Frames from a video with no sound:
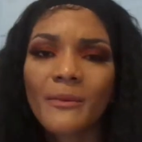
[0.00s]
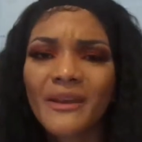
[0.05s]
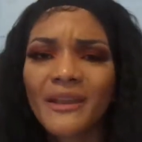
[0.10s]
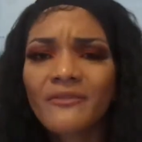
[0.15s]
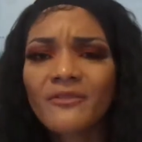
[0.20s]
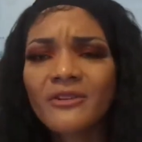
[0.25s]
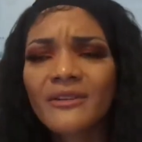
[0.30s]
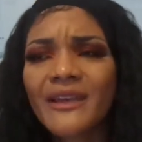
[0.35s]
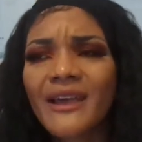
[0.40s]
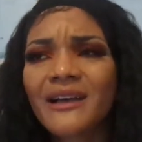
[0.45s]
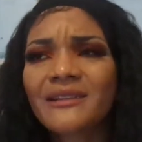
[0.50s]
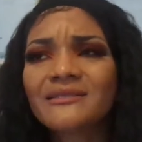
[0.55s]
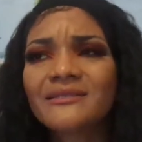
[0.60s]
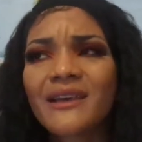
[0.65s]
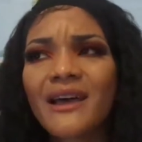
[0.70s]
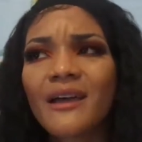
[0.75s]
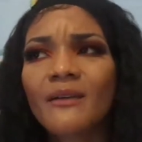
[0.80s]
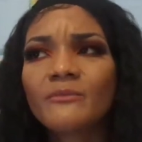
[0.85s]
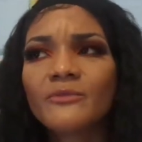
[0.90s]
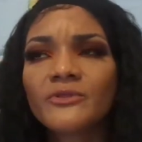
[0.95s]
I never really had
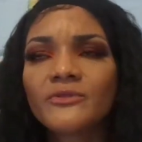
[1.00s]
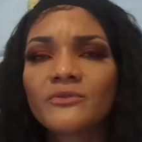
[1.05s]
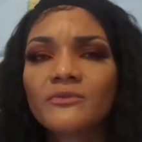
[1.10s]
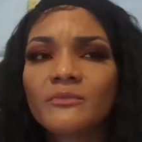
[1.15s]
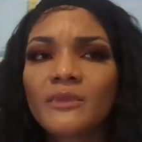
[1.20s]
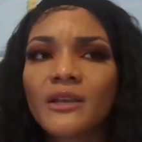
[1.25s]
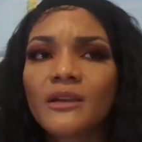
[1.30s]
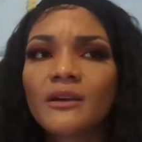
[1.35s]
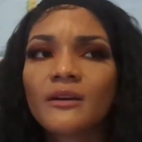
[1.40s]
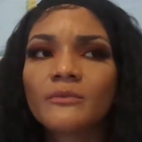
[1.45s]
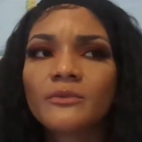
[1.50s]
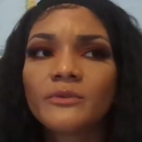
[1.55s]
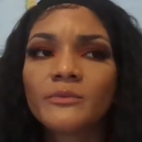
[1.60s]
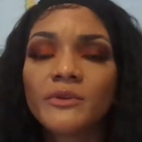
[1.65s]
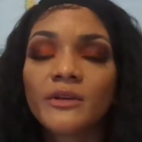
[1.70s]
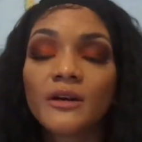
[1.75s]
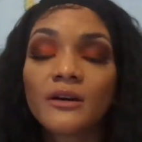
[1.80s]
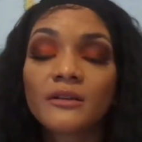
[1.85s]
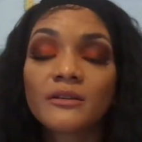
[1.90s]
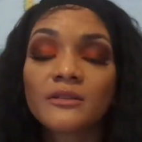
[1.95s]
time to do makeup, to
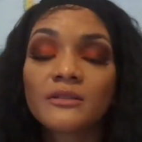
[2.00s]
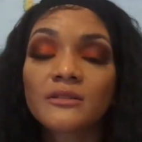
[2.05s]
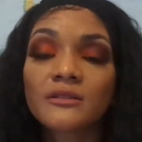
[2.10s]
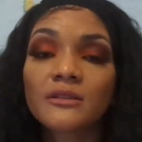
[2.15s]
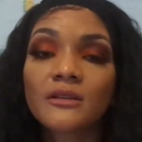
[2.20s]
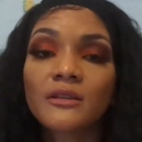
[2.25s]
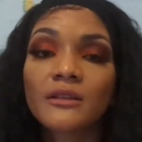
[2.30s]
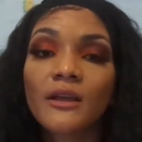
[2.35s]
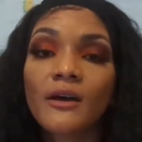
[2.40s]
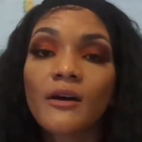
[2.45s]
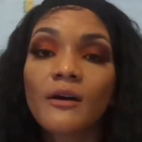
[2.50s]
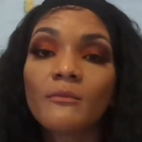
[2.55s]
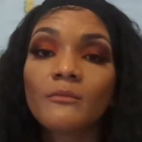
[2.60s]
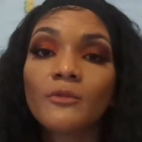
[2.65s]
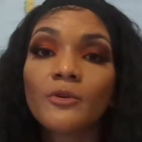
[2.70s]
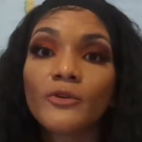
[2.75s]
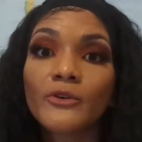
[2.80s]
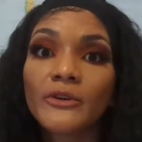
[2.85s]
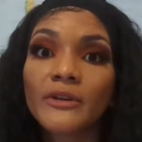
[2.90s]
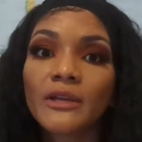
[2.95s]
be honest. And now I'm
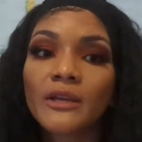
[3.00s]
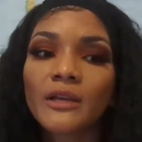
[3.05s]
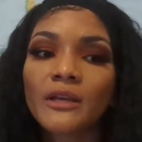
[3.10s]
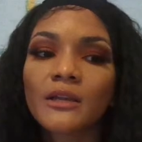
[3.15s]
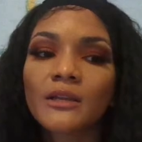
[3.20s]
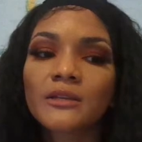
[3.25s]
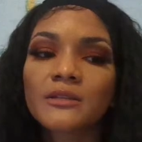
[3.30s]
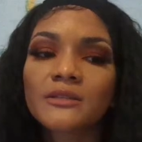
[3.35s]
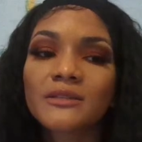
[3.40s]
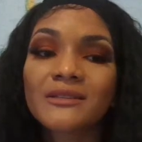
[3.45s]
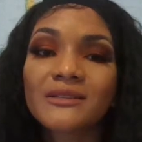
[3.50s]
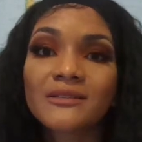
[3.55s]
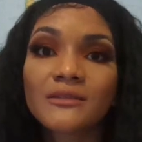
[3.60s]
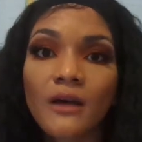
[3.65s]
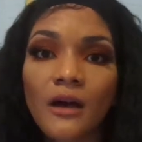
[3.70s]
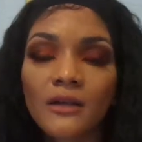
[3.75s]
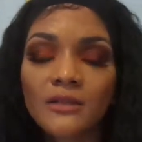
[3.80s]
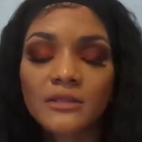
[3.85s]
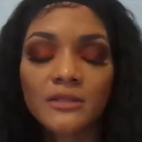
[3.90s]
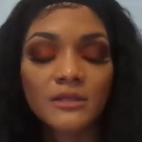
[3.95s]
learning, and it's
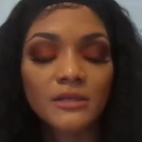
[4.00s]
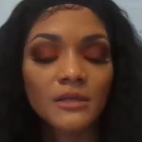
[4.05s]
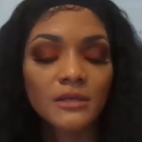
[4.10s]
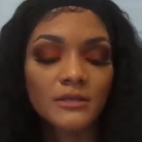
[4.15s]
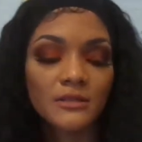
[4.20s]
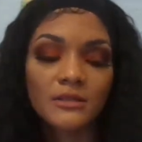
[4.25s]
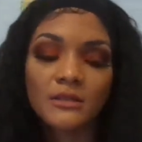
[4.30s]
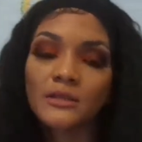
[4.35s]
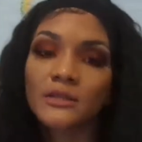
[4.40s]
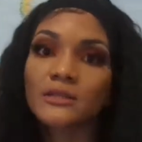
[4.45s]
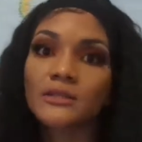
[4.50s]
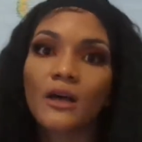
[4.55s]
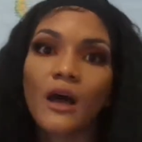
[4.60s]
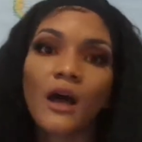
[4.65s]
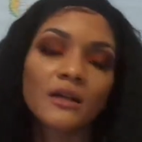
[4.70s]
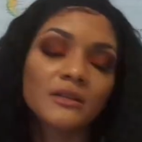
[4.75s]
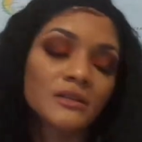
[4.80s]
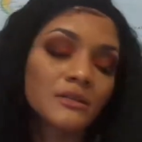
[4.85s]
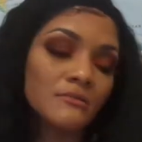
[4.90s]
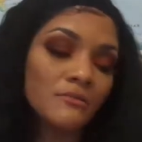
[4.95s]
exhausting, an
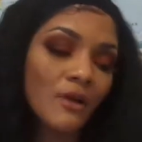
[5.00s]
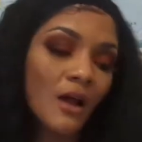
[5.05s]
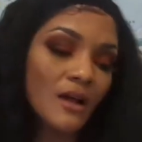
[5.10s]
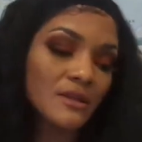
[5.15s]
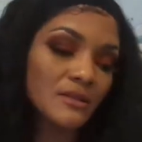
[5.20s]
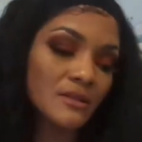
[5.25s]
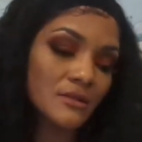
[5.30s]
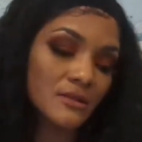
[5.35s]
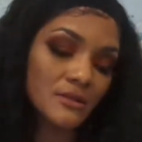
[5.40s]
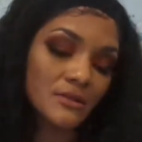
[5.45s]
exhausting process.